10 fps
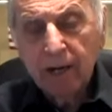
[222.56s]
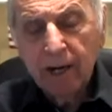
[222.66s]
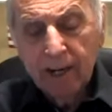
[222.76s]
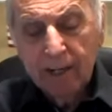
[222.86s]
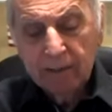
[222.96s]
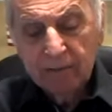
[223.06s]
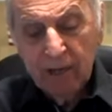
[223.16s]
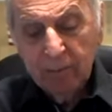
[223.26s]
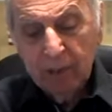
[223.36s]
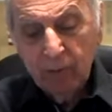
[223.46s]
uh,
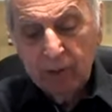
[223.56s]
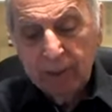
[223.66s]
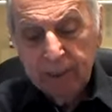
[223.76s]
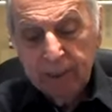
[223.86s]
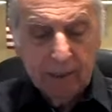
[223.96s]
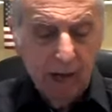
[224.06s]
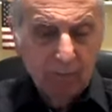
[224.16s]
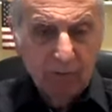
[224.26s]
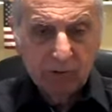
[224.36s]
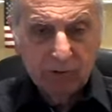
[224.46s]
Tami, when uh,
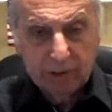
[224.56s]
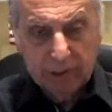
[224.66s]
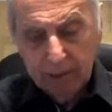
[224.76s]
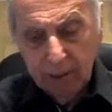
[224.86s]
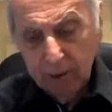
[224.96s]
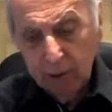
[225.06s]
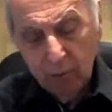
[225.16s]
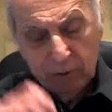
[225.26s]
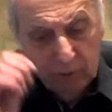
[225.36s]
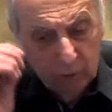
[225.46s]
obviously uh,
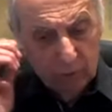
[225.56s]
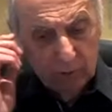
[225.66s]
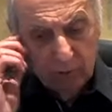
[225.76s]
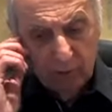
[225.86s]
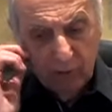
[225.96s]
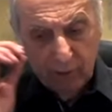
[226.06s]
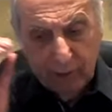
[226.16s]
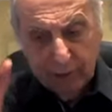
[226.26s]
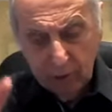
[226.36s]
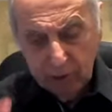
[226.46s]
going through the
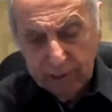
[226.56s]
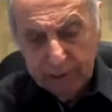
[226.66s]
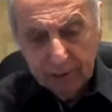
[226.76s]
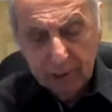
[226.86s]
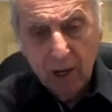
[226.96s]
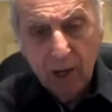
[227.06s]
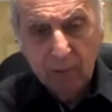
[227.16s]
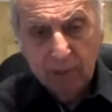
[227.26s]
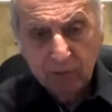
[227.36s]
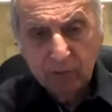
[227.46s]
survey and looking at the
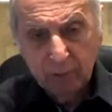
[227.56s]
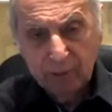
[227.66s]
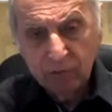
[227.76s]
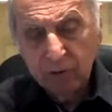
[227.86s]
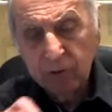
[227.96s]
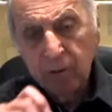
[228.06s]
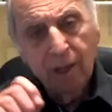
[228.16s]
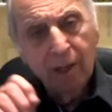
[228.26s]
comments question,